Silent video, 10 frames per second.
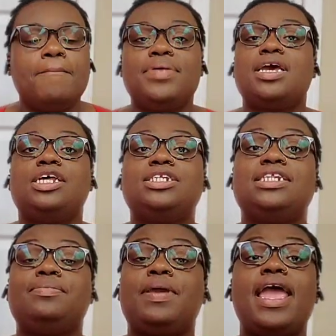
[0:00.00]
Because,
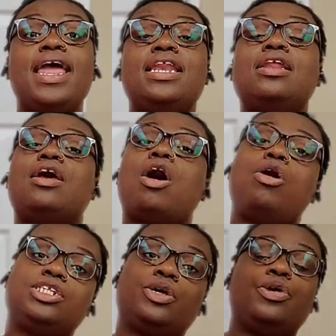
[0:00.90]
and
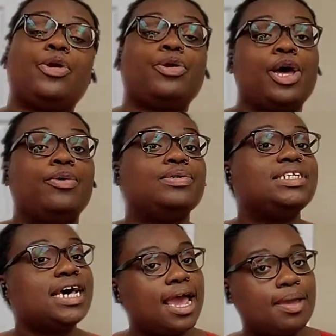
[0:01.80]
also your loan
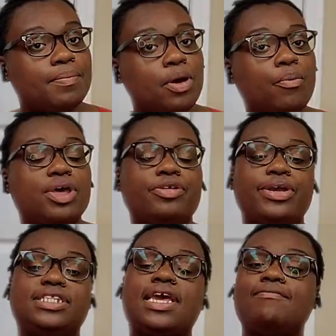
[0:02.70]
type, whether
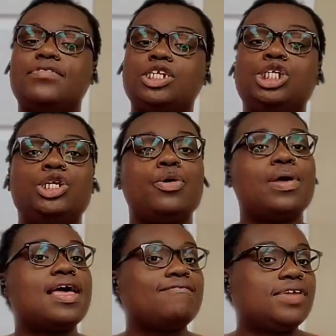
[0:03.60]
it's conventional,
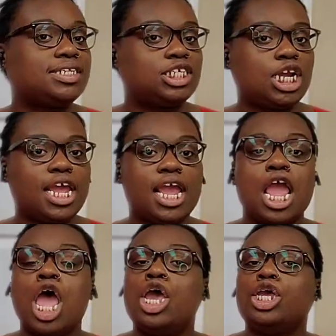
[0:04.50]
FHA,
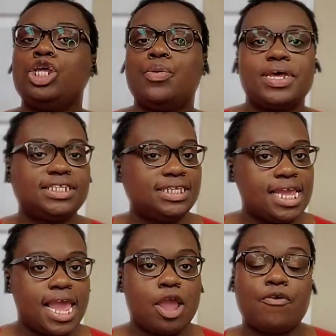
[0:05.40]

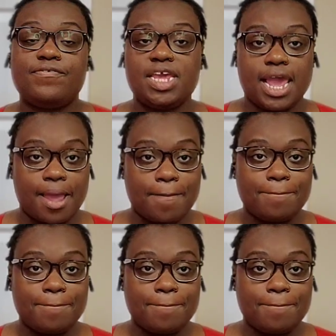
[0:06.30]
USDA, or VA.